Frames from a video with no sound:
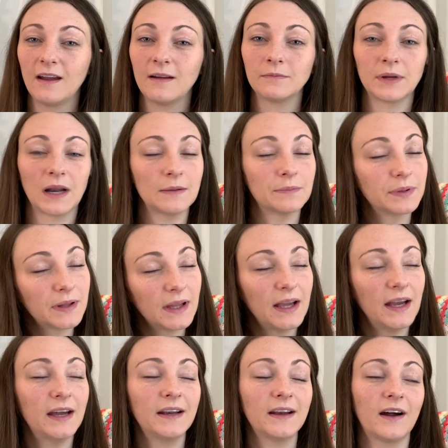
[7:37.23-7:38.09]
But I
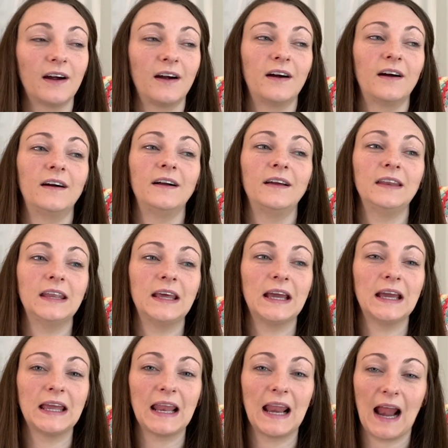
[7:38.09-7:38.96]
plan on
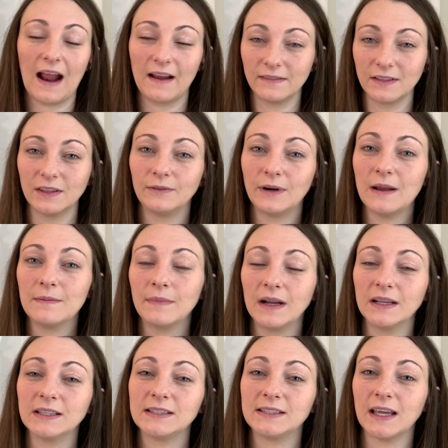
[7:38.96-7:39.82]
having the right
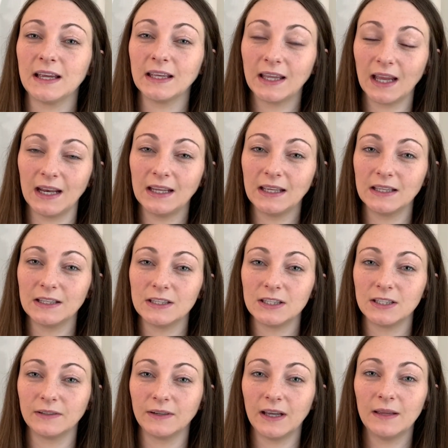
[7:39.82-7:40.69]
mindset, getting
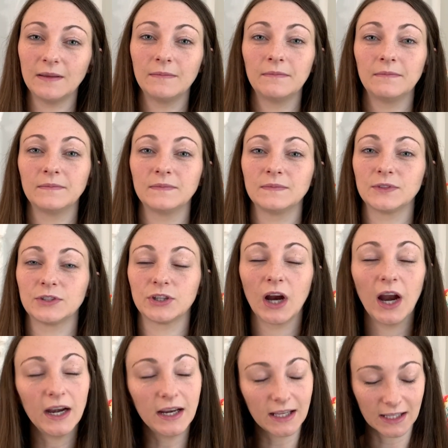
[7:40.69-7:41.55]
into it,
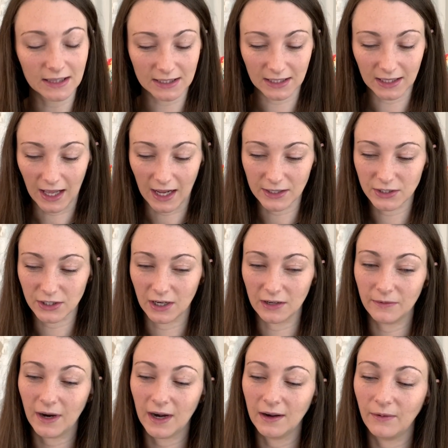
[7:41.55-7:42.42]
trying to get the latch on
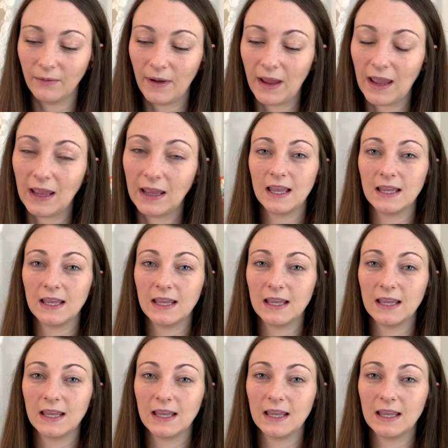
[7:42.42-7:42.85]
right away.